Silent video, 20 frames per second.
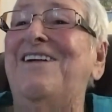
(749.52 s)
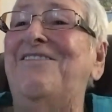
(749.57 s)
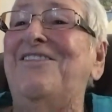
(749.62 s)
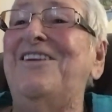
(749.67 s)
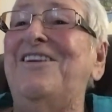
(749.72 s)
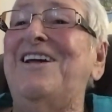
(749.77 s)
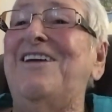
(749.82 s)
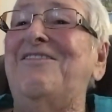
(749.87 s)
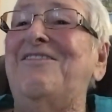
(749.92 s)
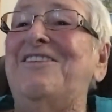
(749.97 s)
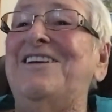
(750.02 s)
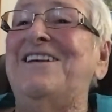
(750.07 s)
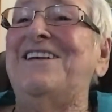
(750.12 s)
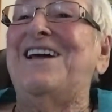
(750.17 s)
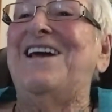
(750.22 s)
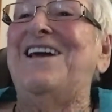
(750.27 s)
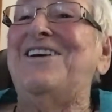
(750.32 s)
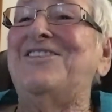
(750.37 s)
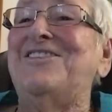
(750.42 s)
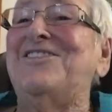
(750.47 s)
every
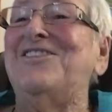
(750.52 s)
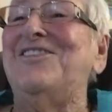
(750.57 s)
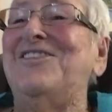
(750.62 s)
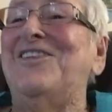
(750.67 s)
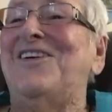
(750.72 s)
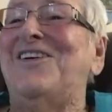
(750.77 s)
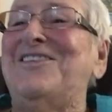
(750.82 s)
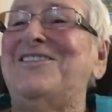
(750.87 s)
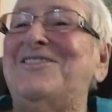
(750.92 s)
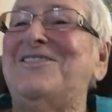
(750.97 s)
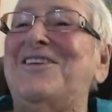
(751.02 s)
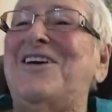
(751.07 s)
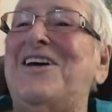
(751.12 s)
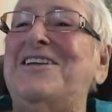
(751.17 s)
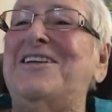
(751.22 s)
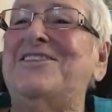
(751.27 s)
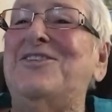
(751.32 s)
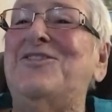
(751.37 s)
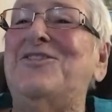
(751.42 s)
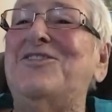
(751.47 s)
day or two, I
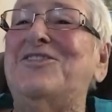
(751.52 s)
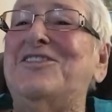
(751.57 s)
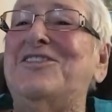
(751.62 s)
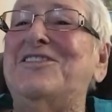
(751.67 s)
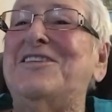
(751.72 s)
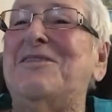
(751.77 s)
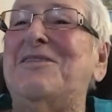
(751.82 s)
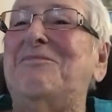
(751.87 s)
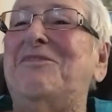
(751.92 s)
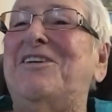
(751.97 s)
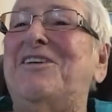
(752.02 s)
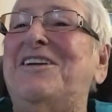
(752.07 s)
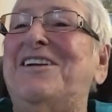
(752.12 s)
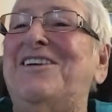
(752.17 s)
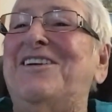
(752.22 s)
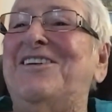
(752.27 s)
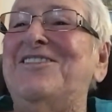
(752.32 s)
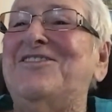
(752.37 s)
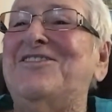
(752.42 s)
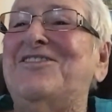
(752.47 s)
talk to somebody in
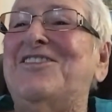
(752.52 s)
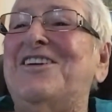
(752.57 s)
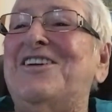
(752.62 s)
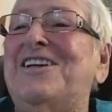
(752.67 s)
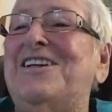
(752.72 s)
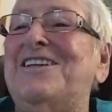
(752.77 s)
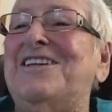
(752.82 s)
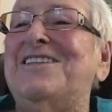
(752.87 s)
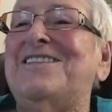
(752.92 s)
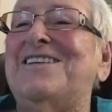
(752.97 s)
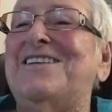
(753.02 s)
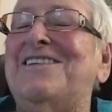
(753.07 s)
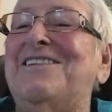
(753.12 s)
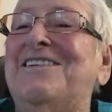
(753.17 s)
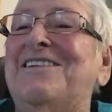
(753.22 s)
Australia. So